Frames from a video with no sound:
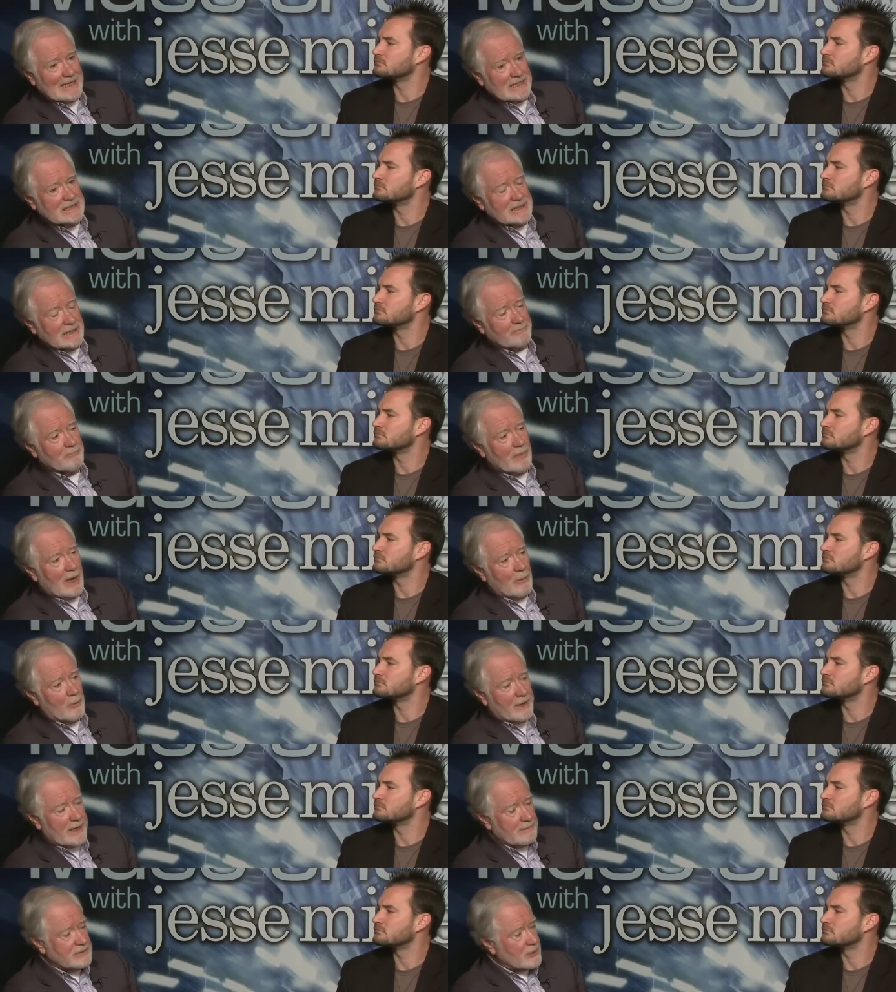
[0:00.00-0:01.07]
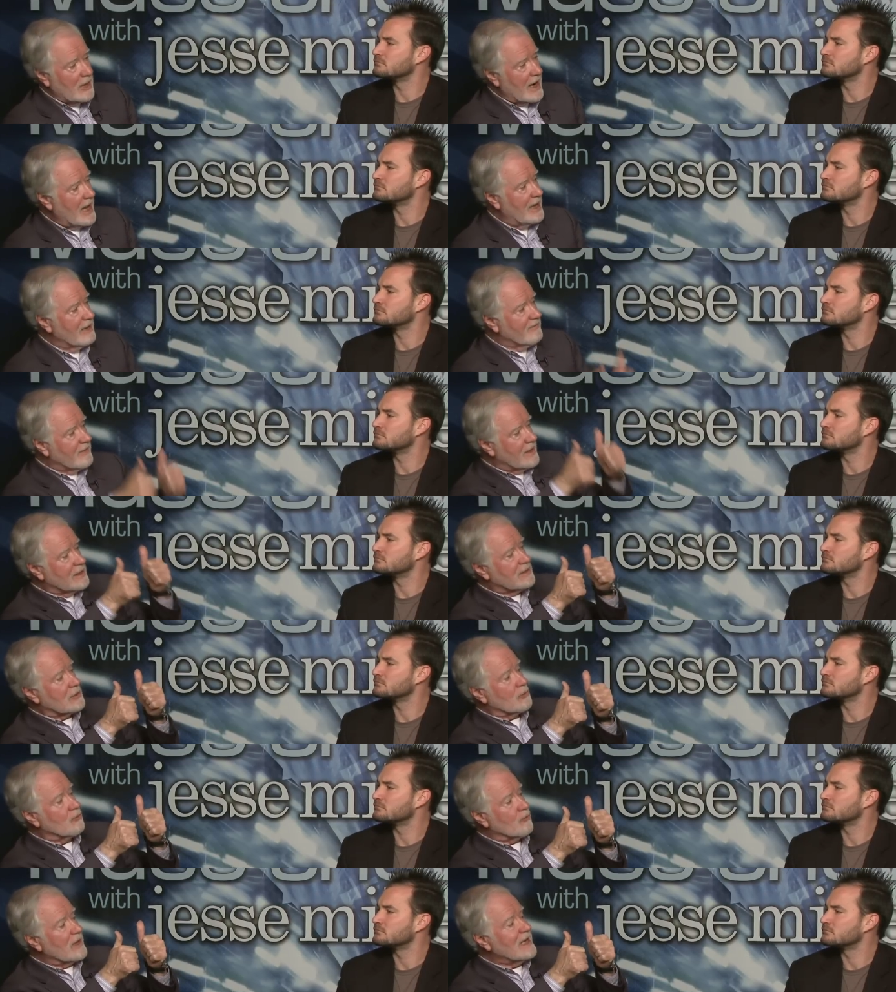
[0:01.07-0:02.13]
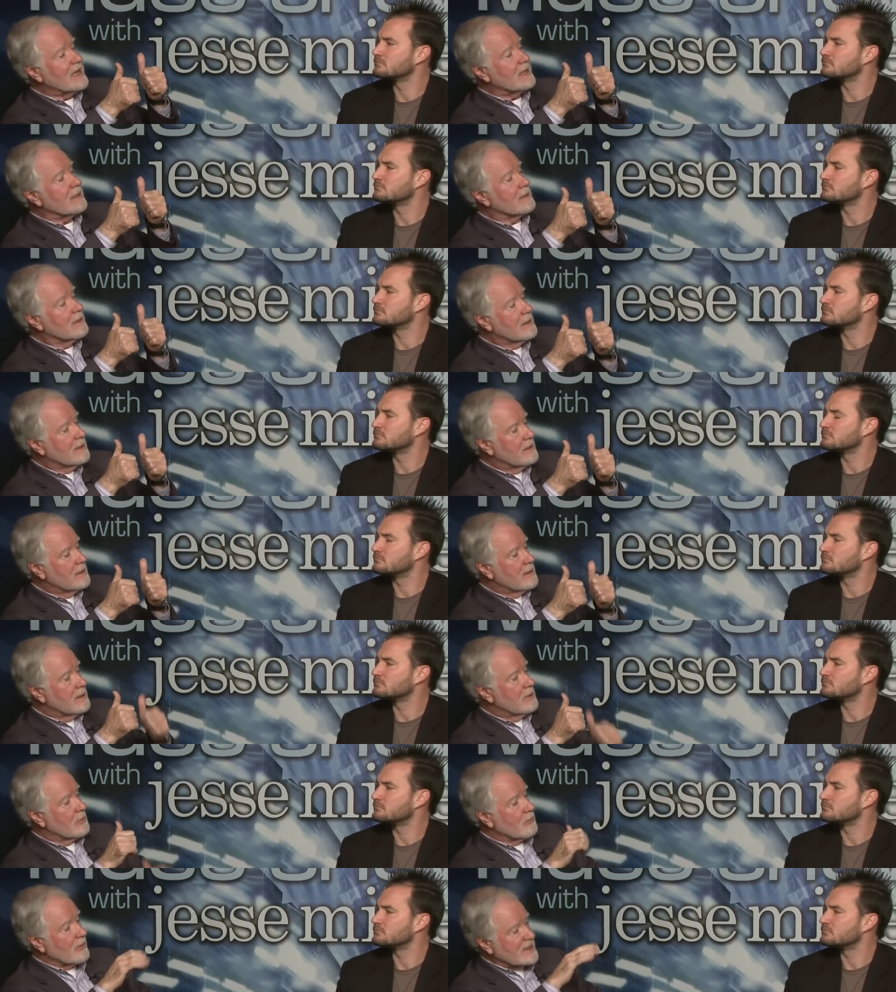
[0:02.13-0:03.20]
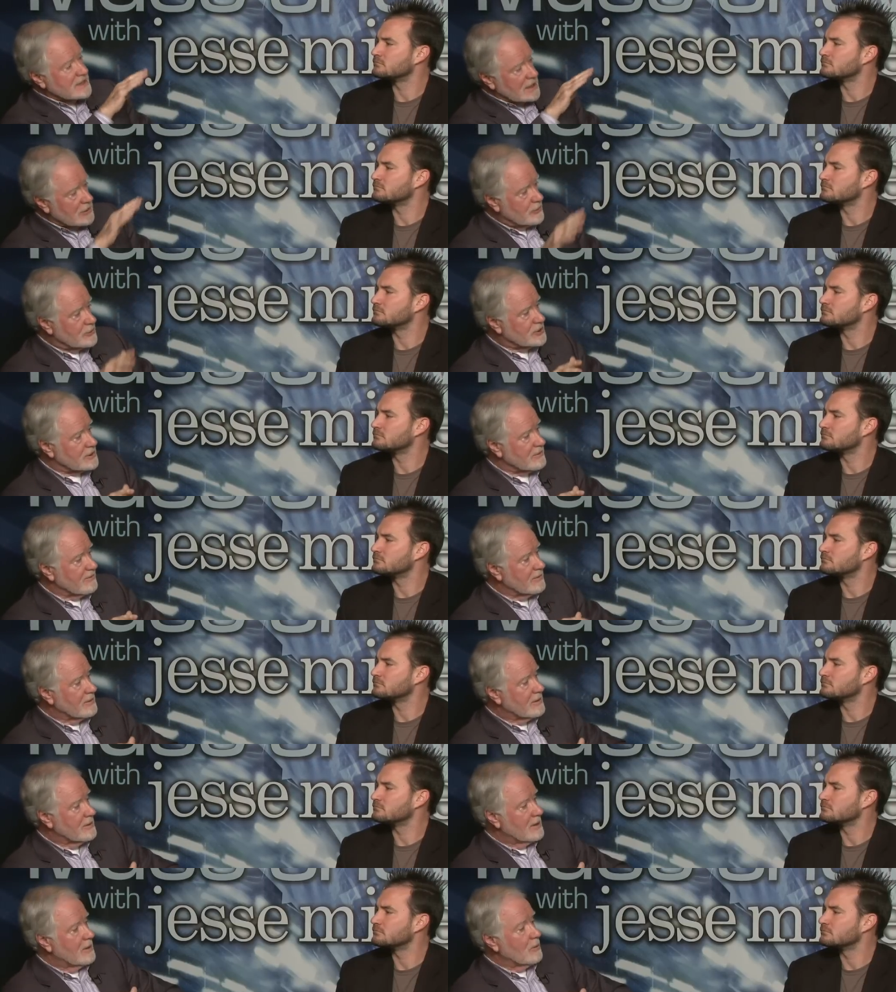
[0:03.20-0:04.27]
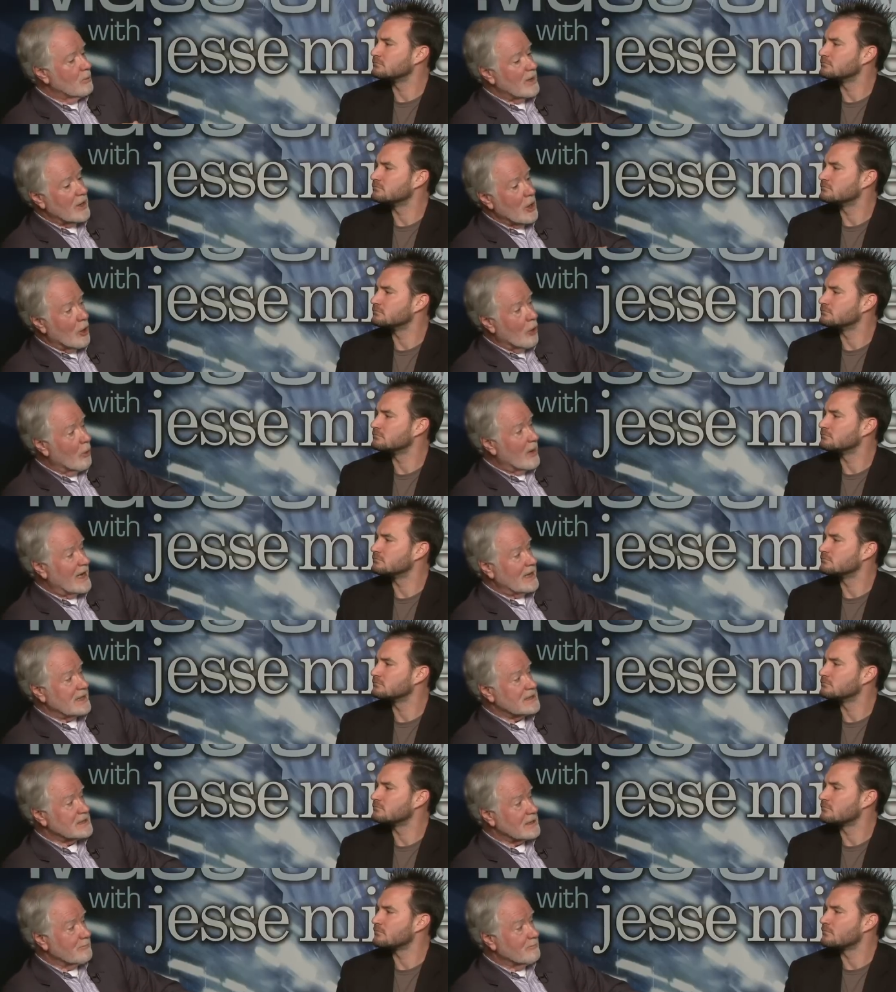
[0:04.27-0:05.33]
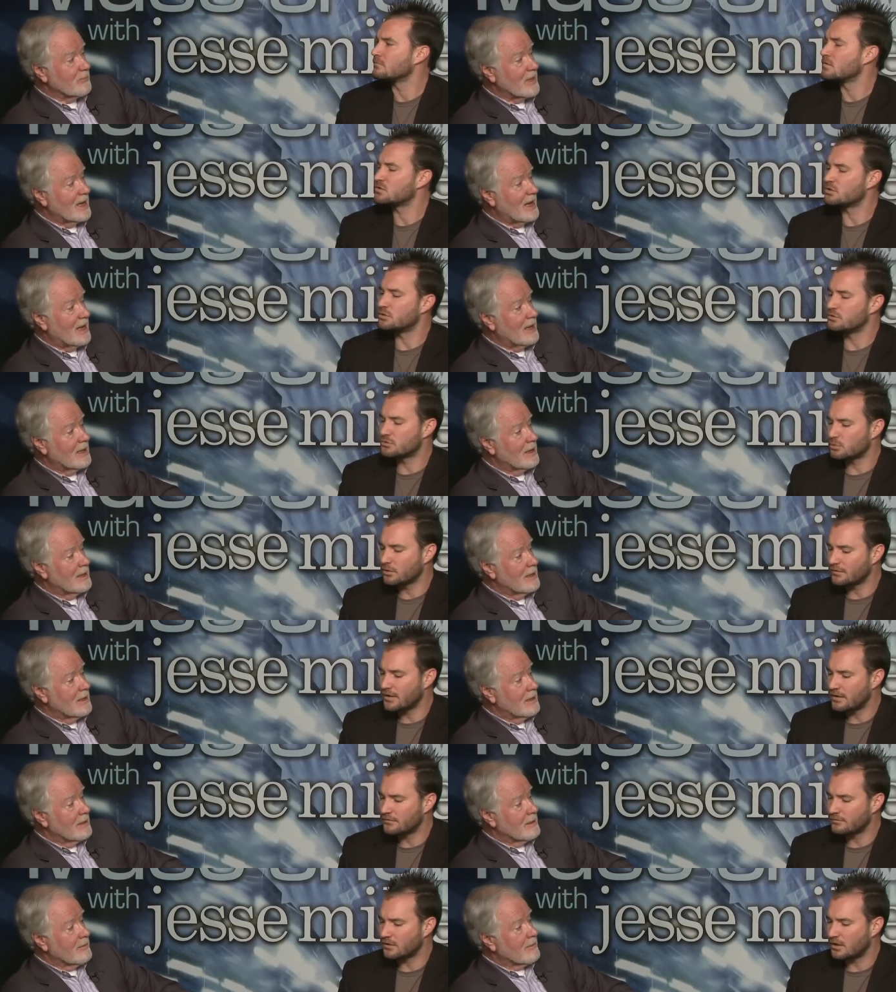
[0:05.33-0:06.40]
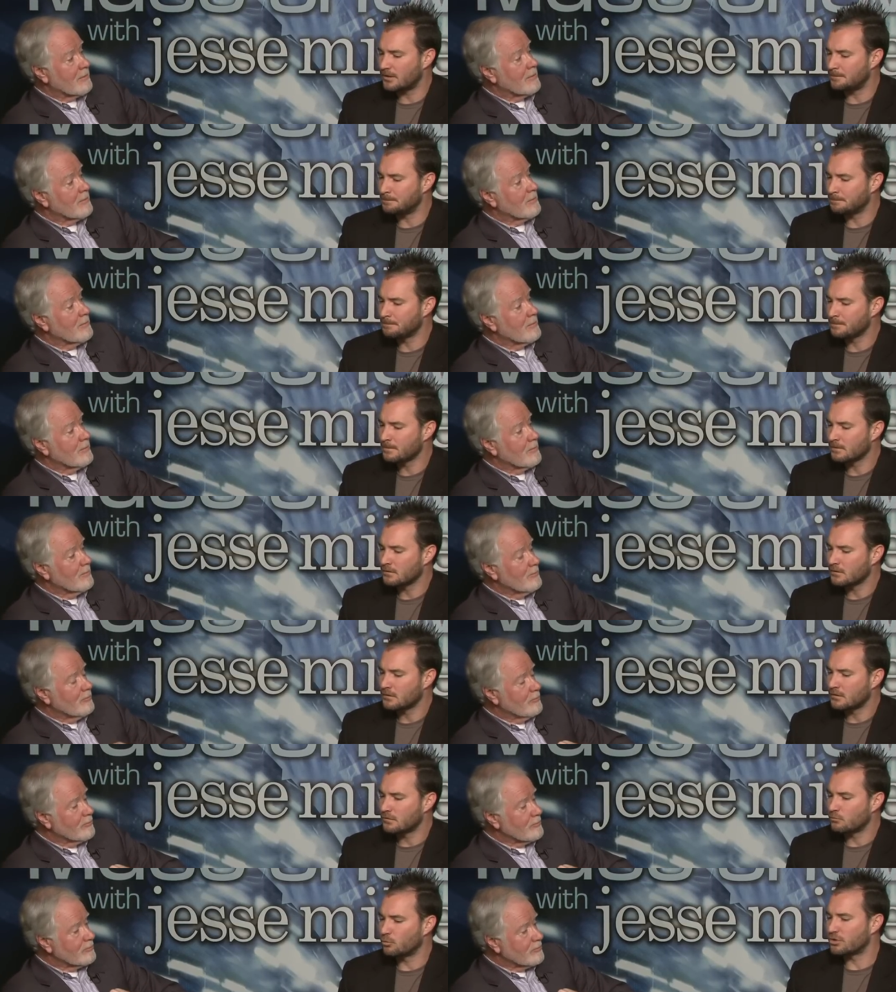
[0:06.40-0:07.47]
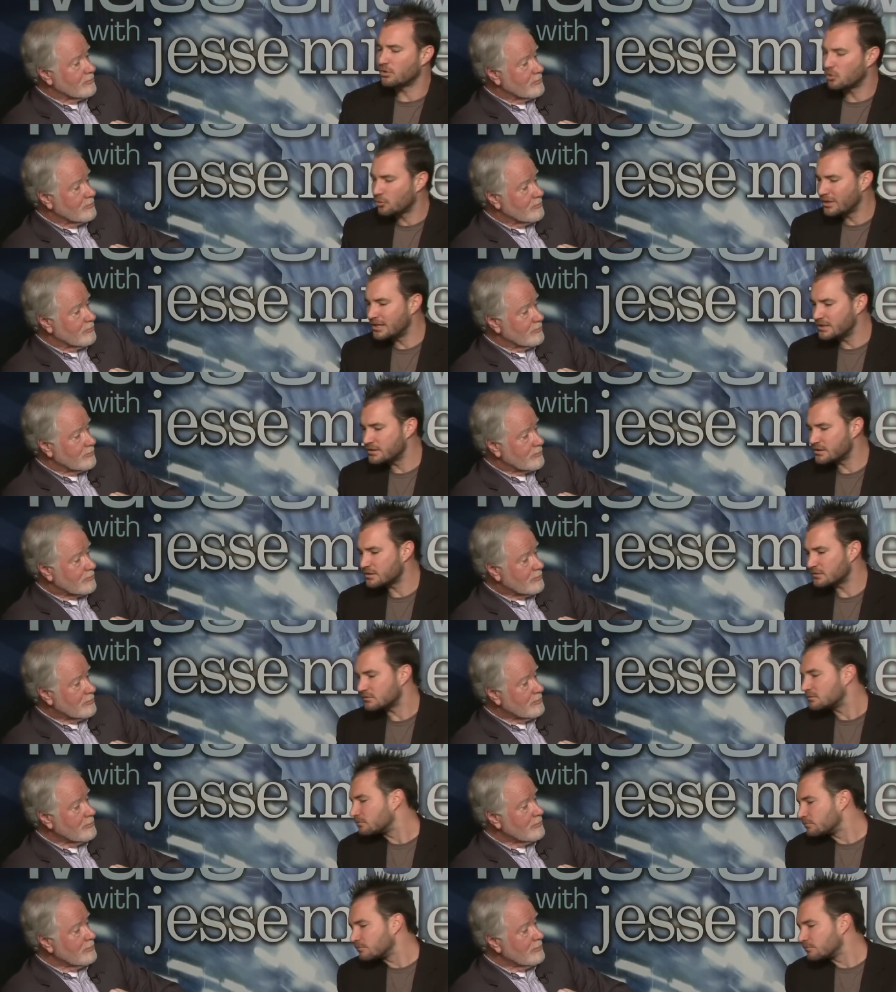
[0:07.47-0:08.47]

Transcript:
Speaker 1: aliasing, and we're able to elevate the green resolution with no aliasing.
Speaker 2: So you sort of have um, with the greens